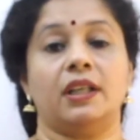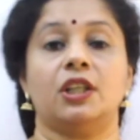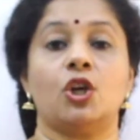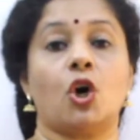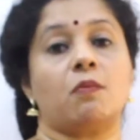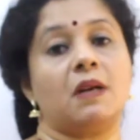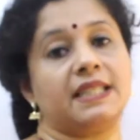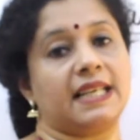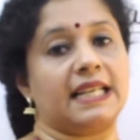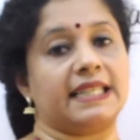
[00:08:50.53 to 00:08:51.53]
the normal
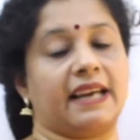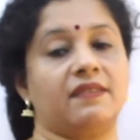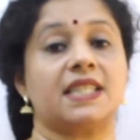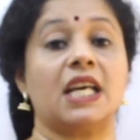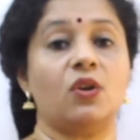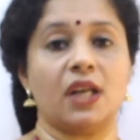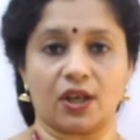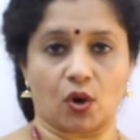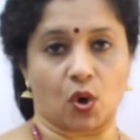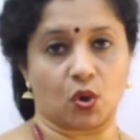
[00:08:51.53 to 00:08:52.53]
cells have
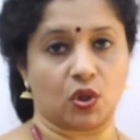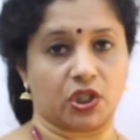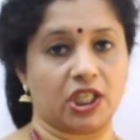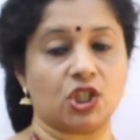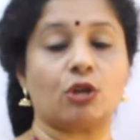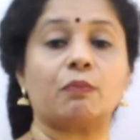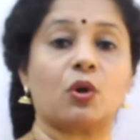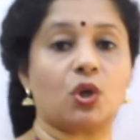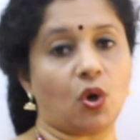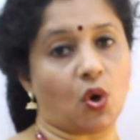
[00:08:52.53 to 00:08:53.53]
cellular oncogenes or
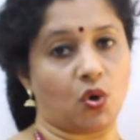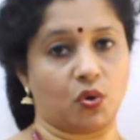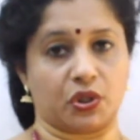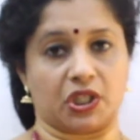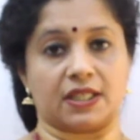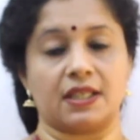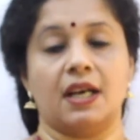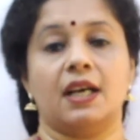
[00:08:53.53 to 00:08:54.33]
proto-oncogenes.